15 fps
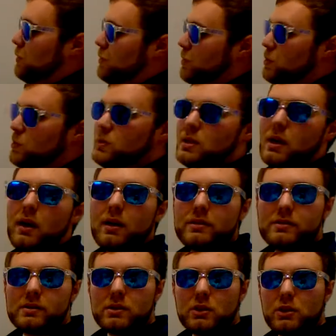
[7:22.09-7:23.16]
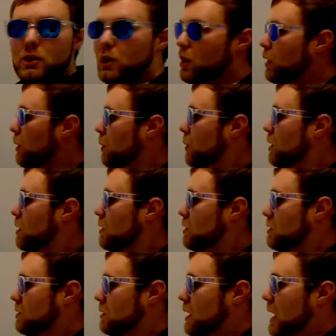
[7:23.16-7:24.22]
two sides and no
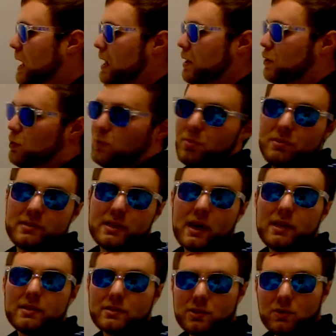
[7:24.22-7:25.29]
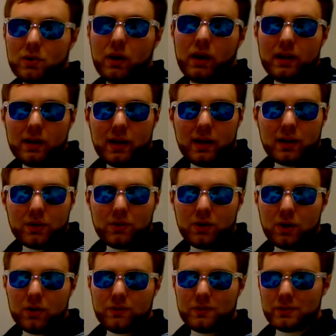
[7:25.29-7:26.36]
angle besides the right angle,
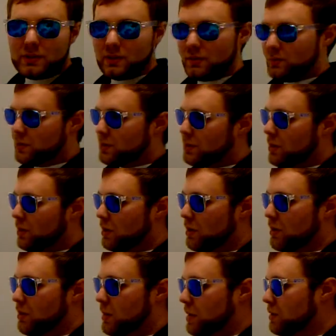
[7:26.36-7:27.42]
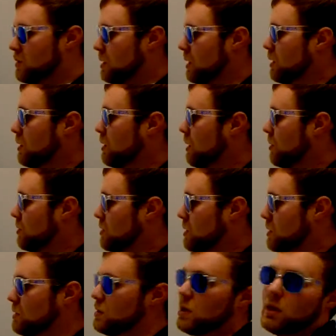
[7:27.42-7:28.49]
obviously we're talking about trigonometry,
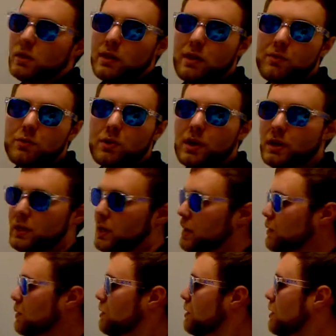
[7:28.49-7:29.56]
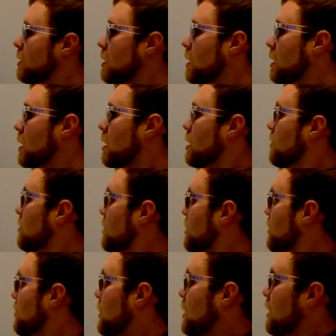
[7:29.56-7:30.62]
it's got to have a right angle. But
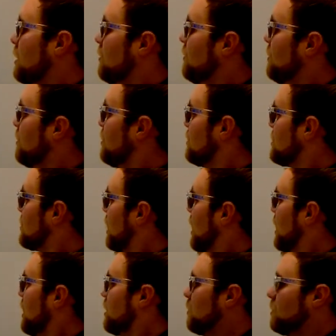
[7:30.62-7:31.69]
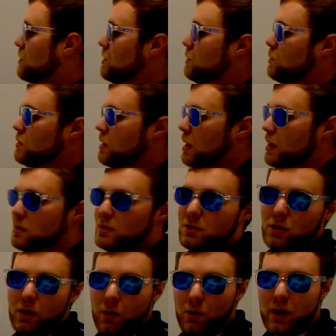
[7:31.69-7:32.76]
if I give you a triangle with two sides and
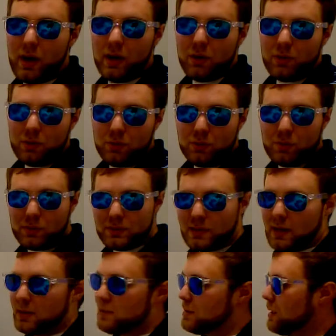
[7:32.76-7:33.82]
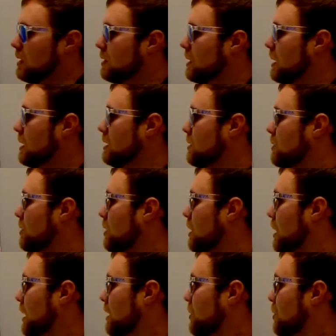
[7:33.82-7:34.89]
no angle besides that 90-degree
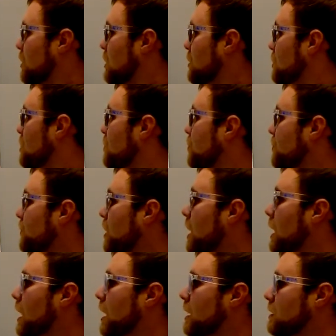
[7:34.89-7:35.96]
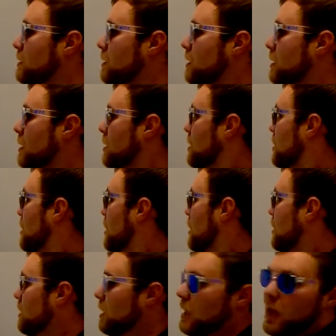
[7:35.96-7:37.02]
angle, can you find
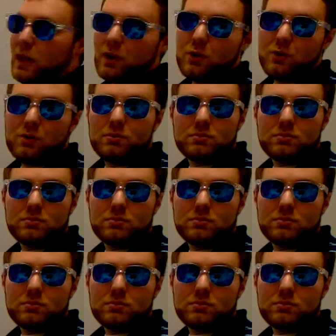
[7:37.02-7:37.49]
the angle